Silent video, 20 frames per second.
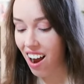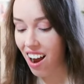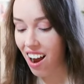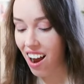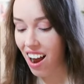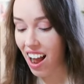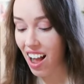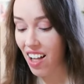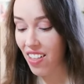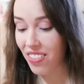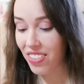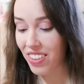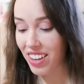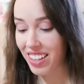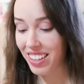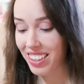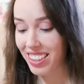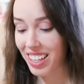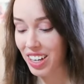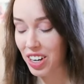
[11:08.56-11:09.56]
And
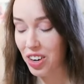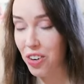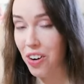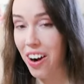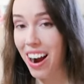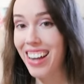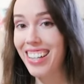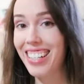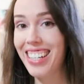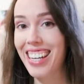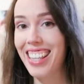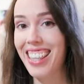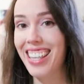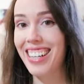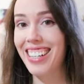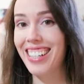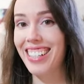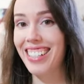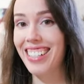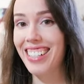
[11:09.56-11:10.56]
the crazy
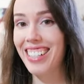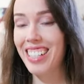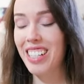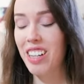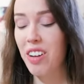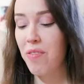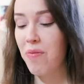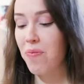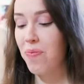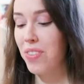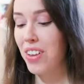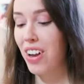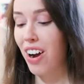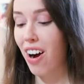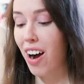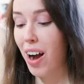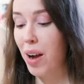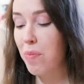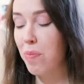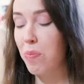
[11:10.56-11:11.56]
thing is,
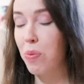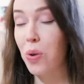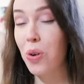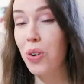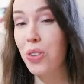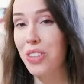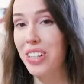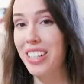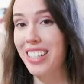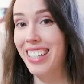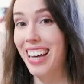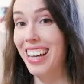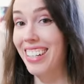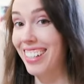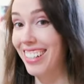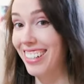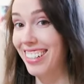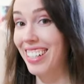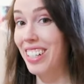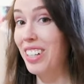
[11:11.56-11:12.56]
I bought this as a
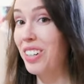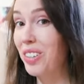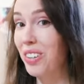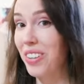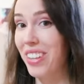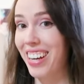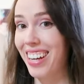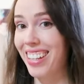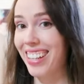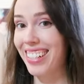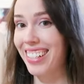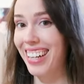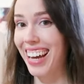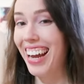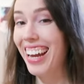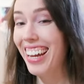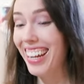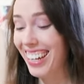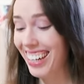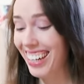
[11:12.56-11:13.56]
single the other day.